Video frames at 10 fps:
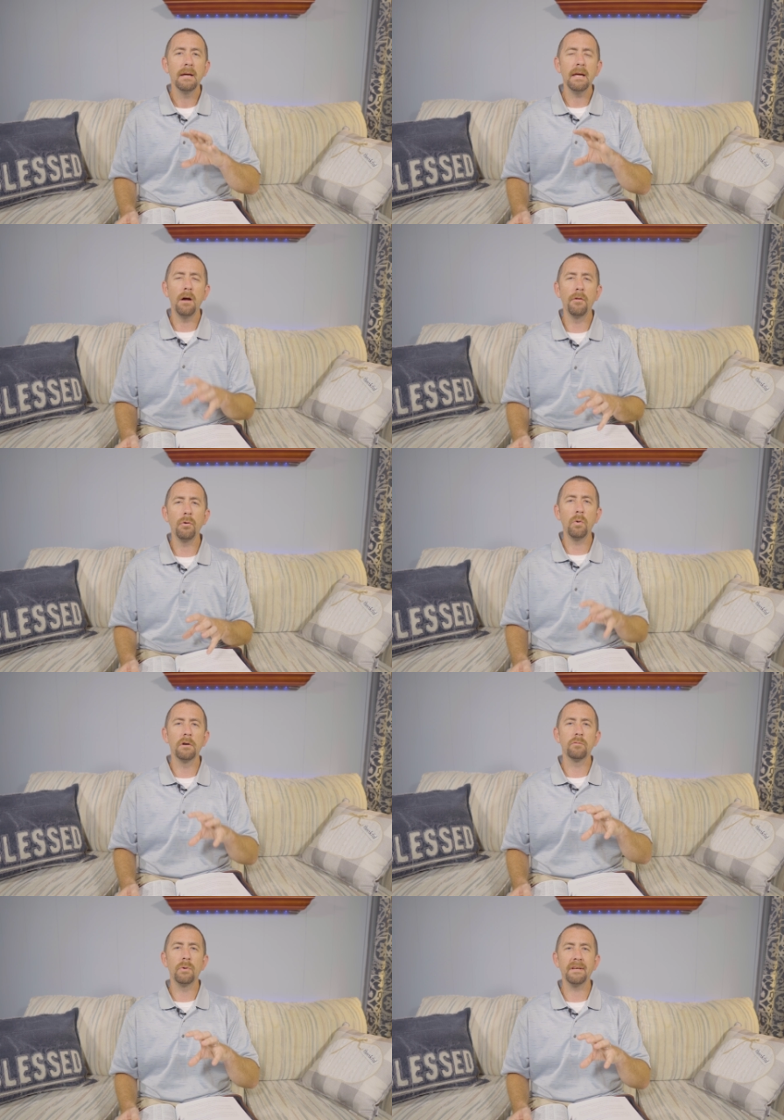In other
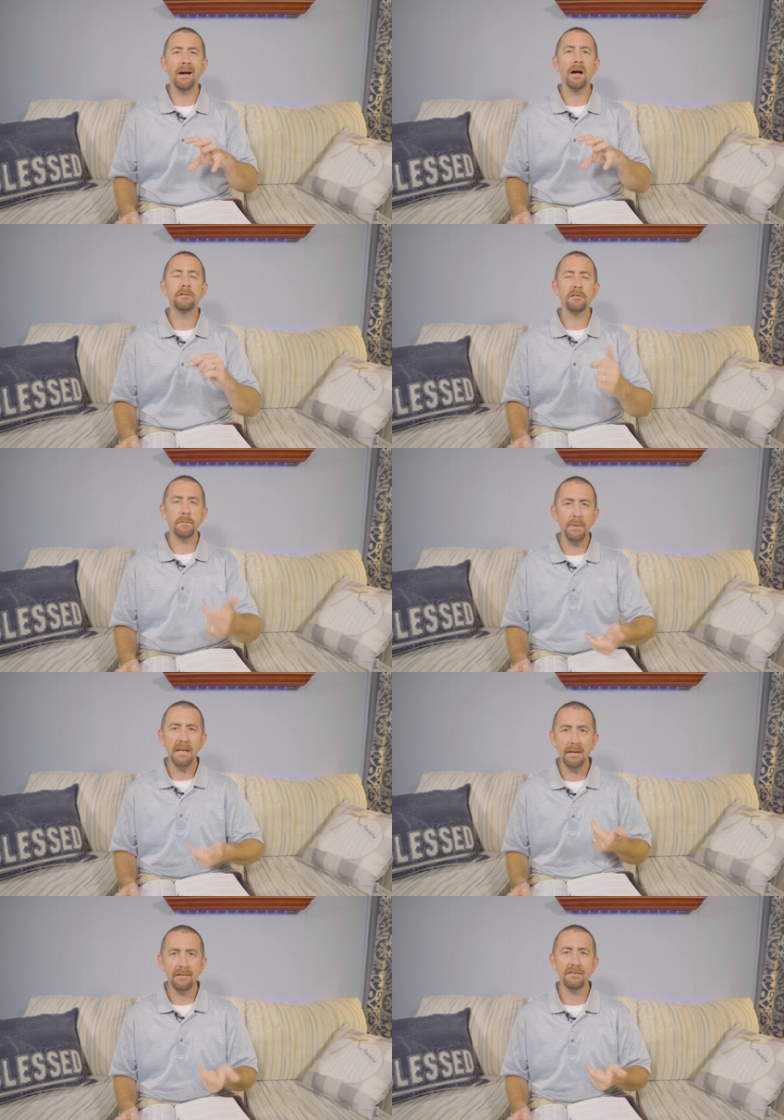words, when God
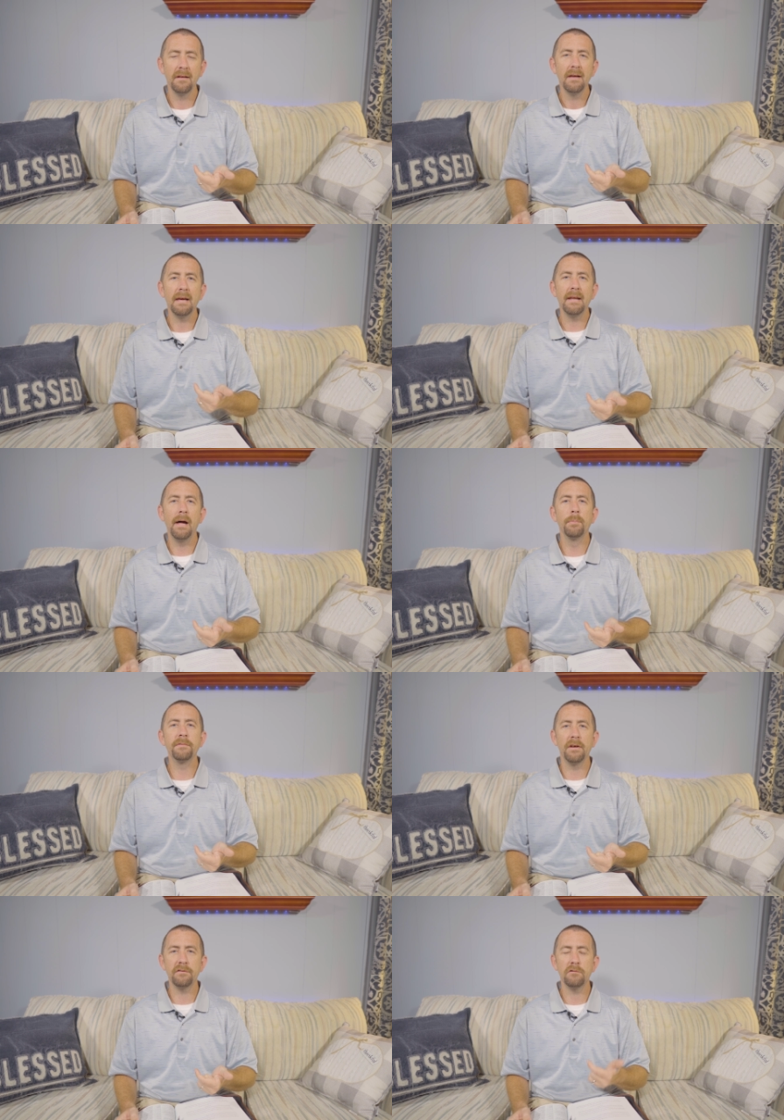speaks, it
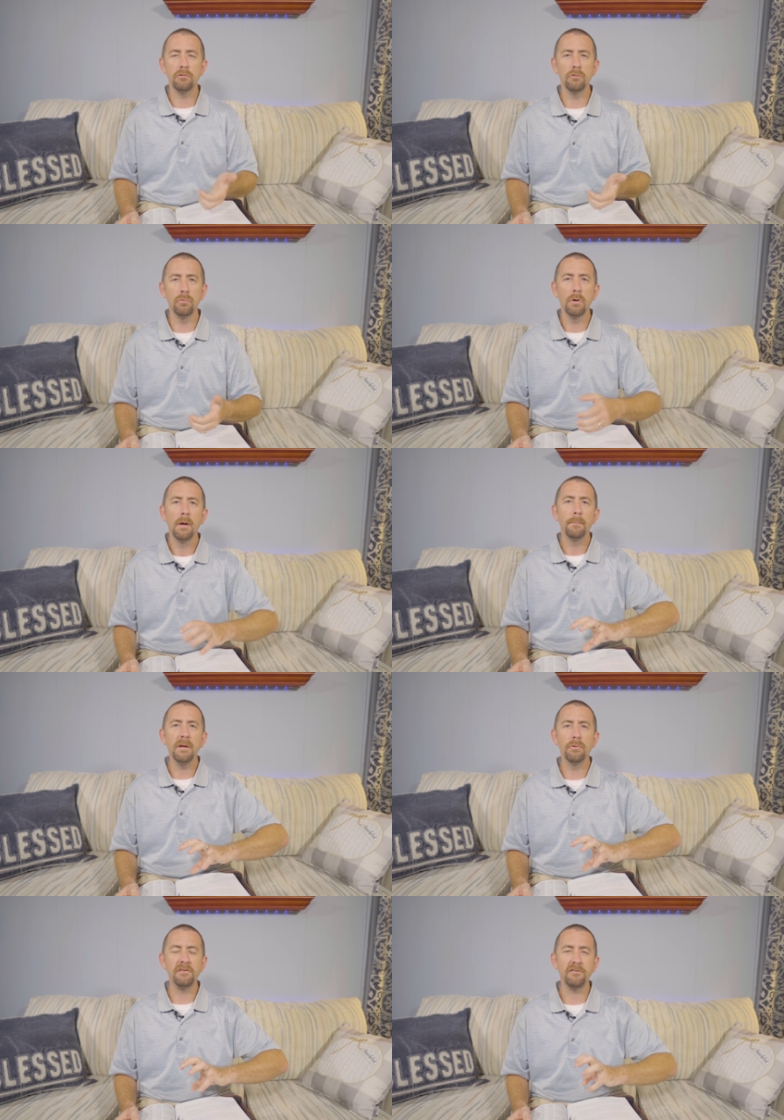helps us to
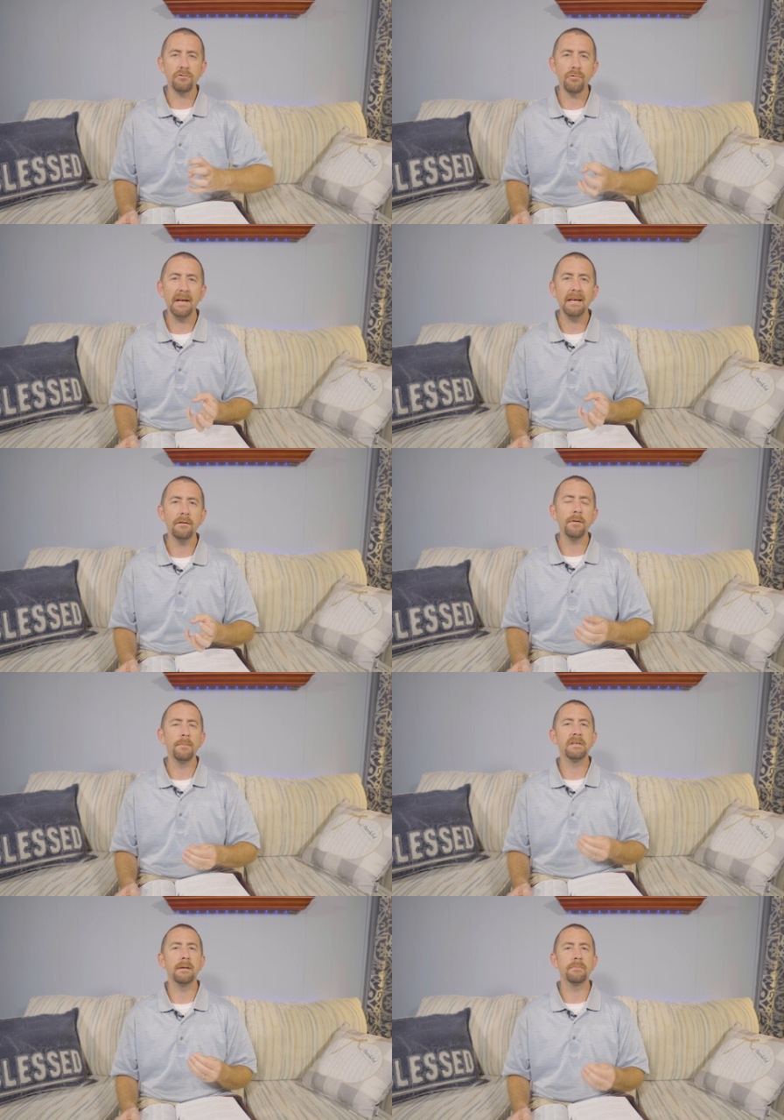be restrained from
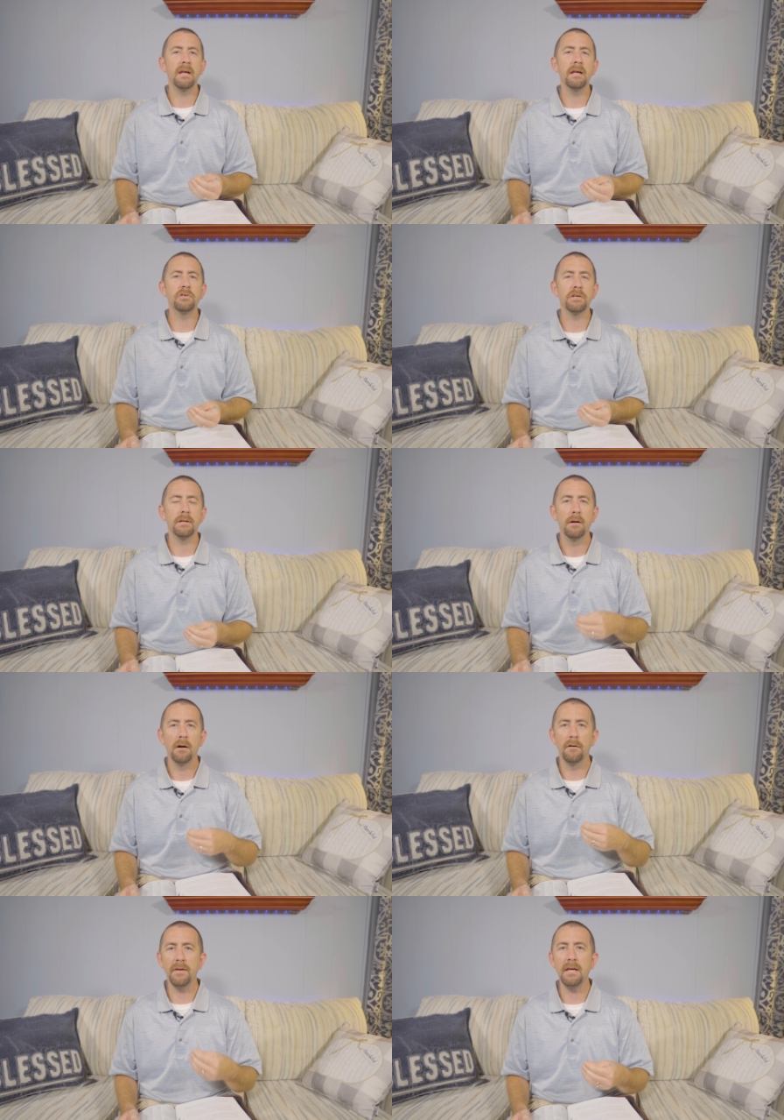the temptation
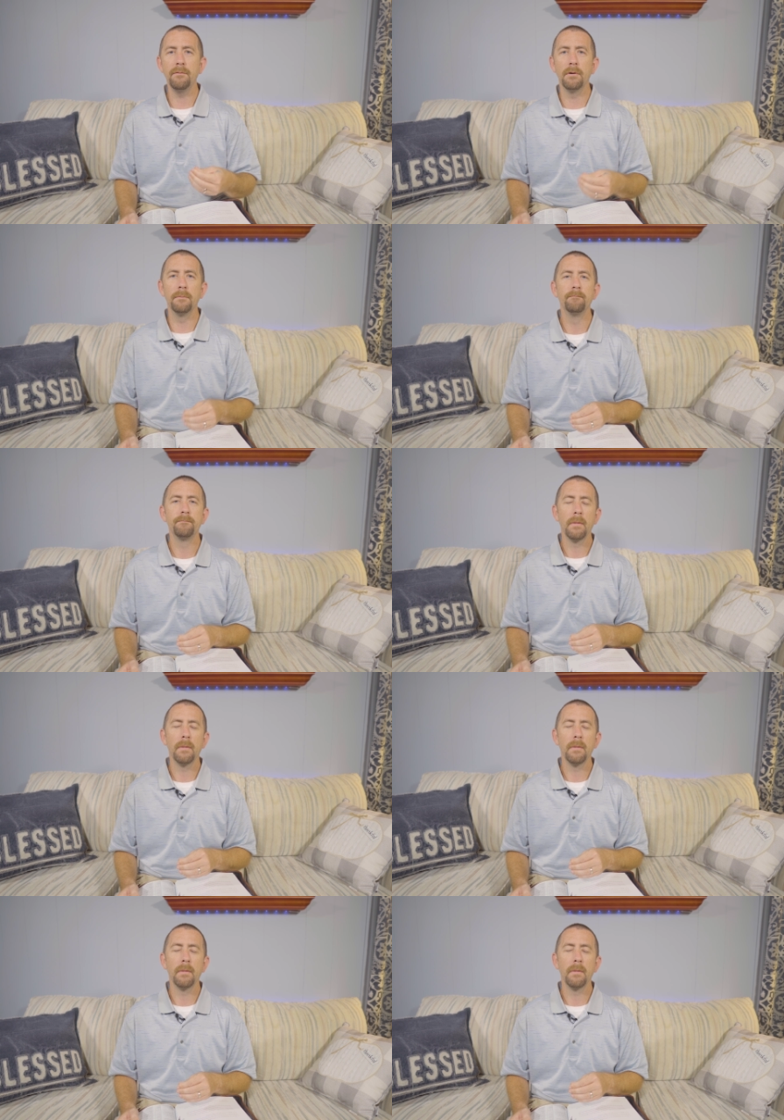of evil.